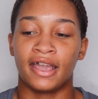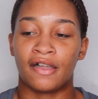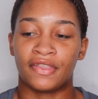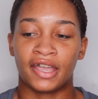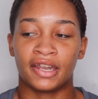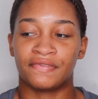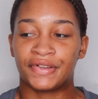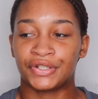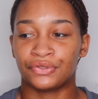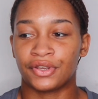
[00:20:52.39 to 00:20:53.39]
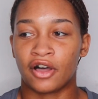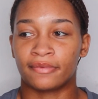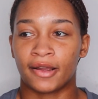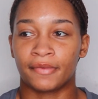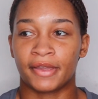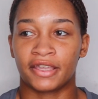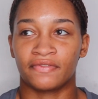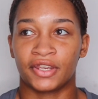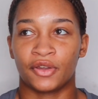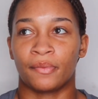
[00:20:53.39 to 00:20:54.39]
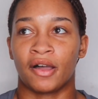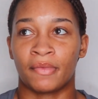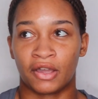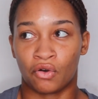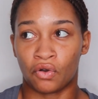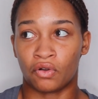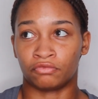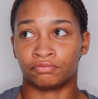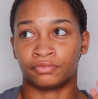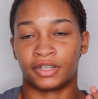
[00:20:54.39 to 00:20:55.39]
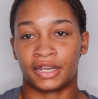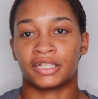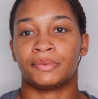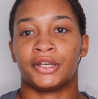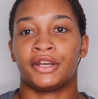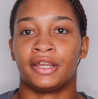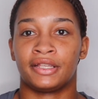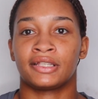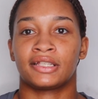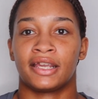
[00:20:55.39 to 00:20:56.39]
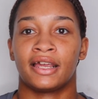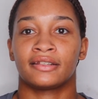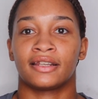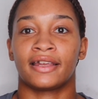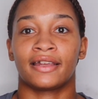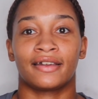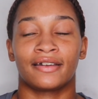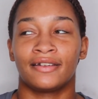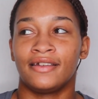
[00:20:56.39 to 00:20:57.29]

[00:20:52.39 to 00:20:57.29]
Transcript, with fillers: And then eventually, I'll probably make a video about my whole experience and like